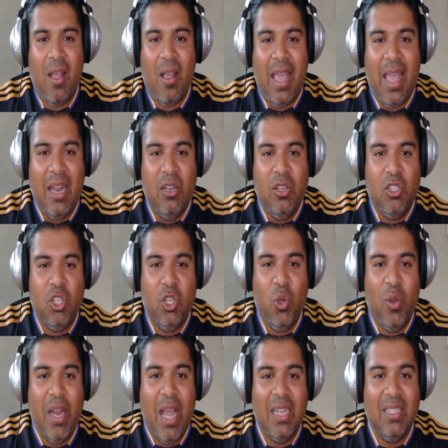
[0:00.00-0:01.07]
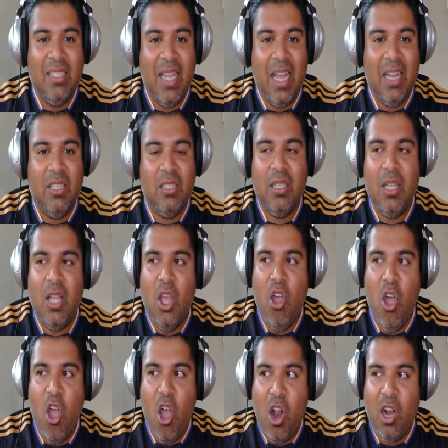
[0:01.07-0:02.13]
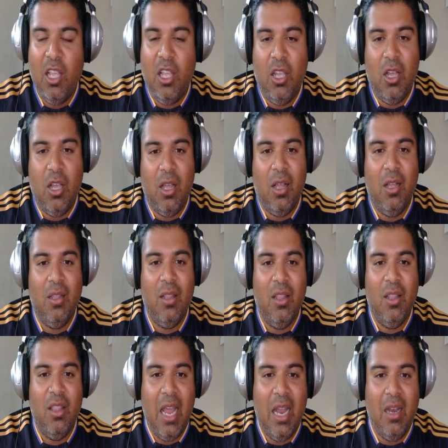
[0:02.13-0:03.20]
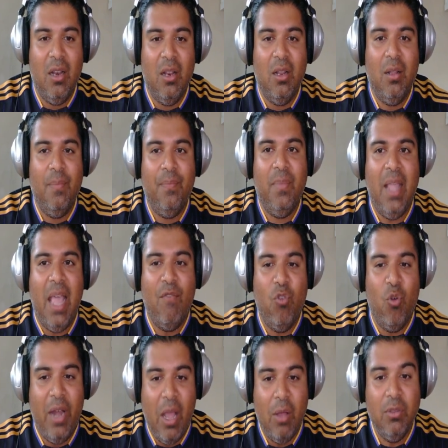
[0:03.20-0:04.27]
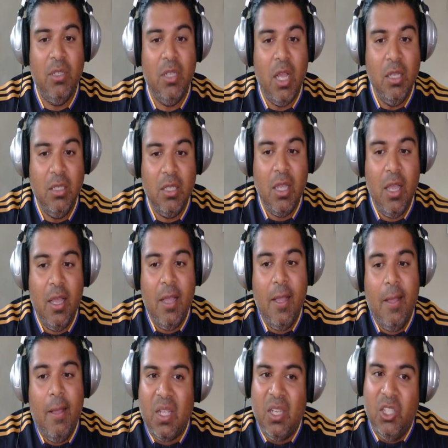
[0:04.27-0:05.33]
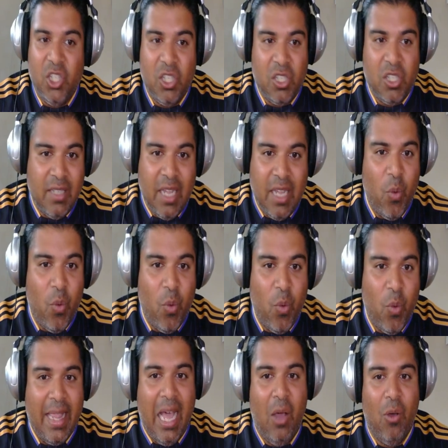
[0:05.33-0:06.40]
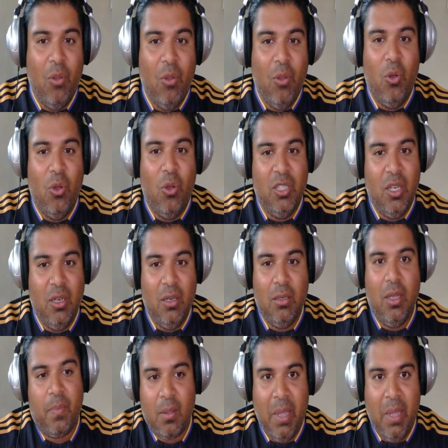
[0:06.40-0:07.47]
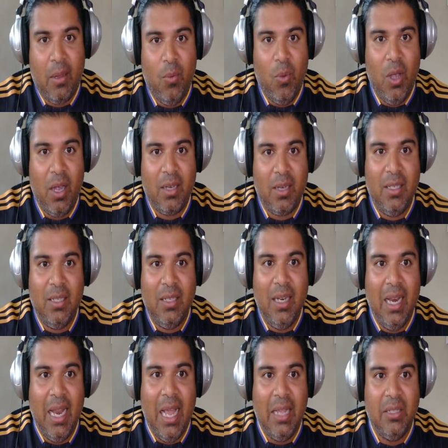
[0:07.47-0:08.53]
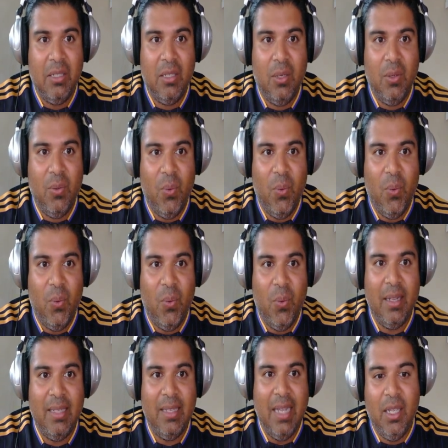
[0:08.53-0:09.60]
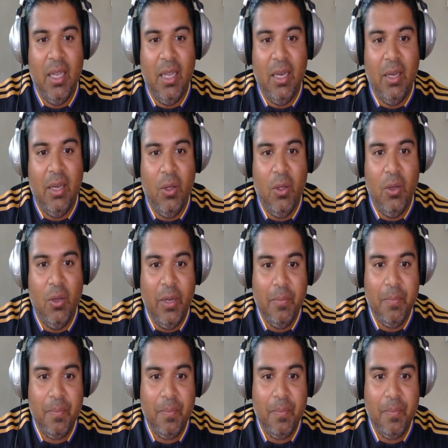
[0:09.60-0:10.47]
into an asset earlier than everyone else does, just the same way how the Lawson pick worked last time in Hungary.